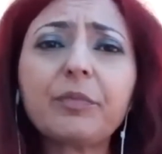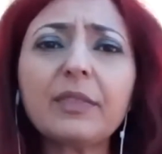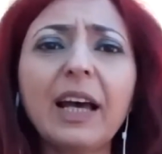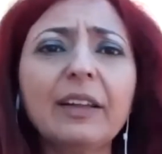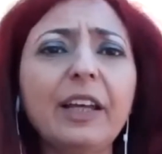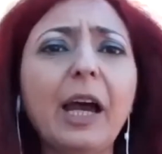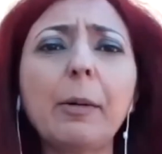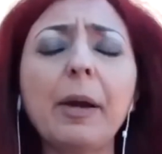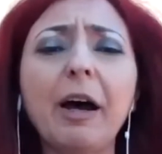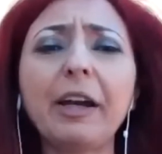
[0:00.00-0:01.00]
And the
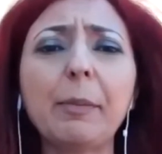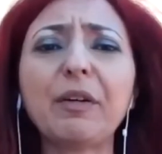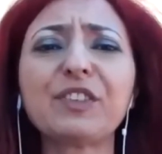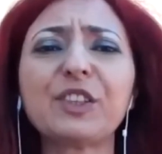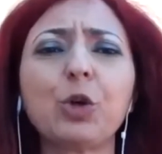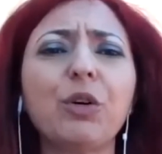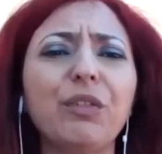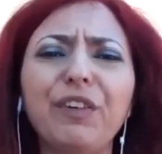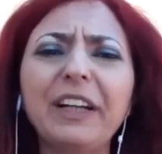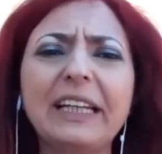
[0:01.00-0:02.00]
IMF saw
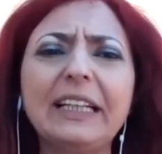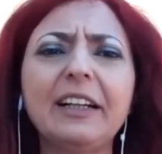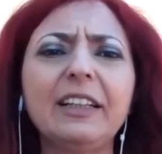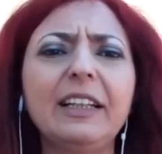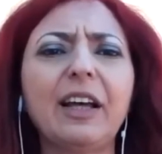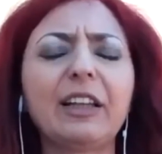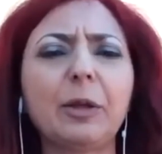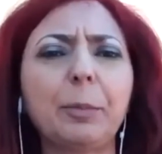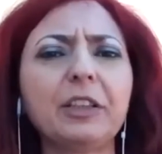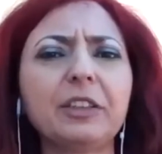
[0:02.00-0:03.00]
very clearly that the
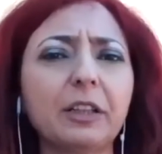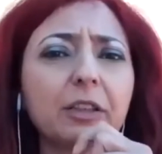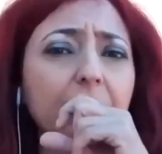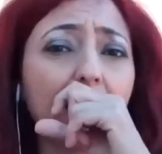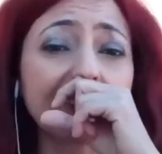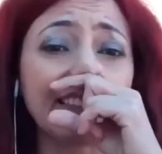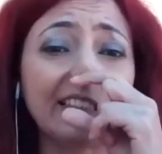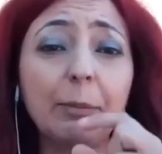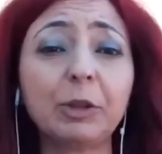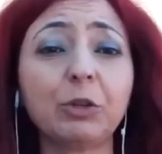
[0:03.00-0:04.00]
political class in
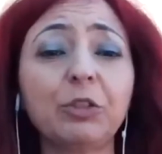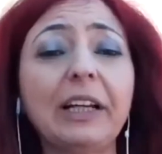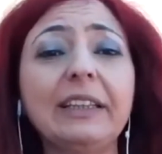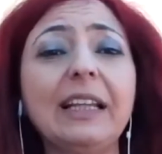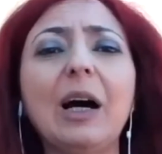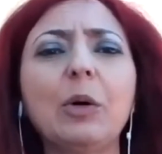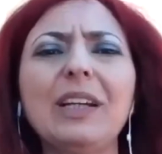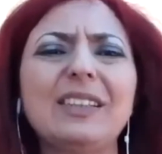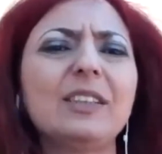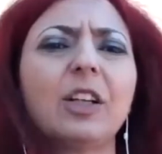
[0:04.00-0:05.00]
Lebanon right now
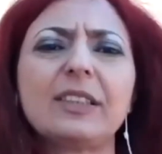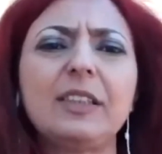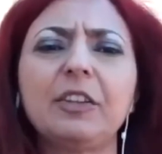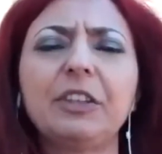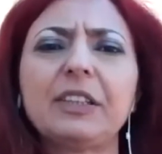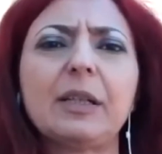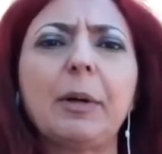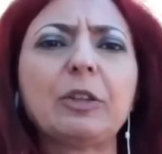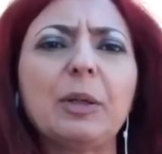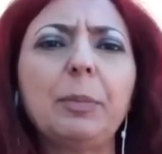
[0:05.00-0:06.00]
is not serious
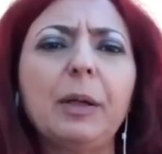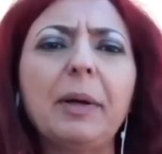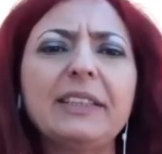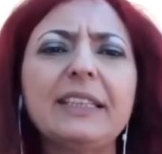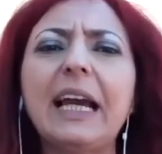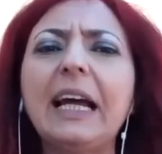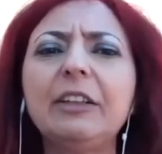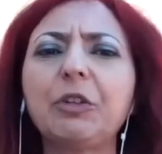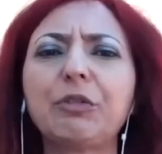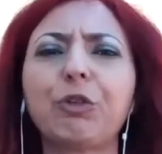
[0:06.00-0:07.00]
about implementing any
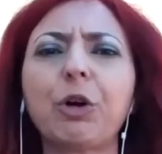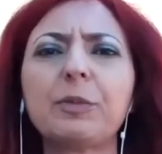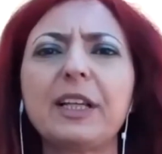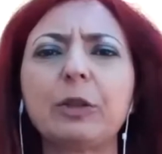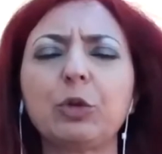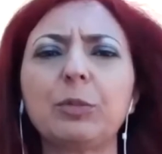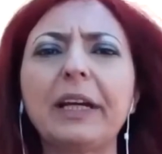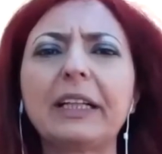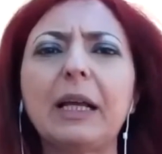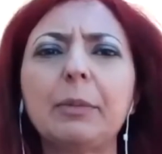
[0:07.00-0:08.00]
reforms that would
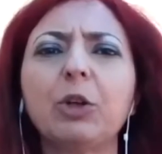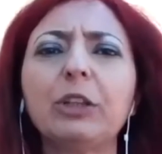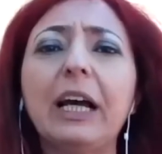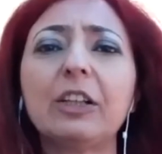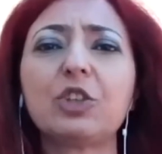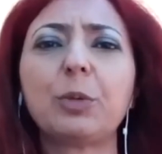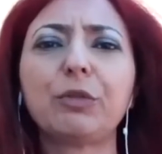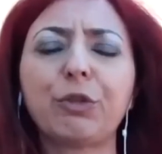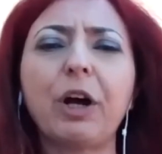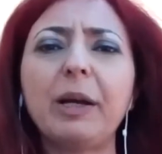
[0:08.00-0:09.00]
make Lebanon eligible
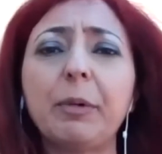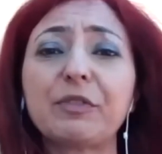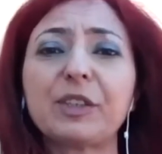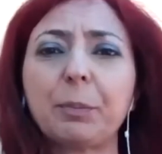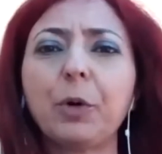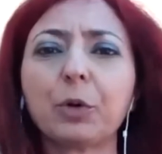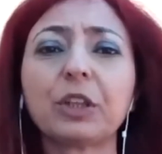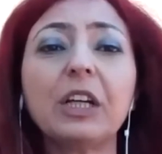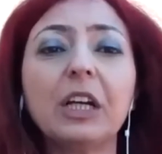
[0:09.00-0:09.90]
for IMF support.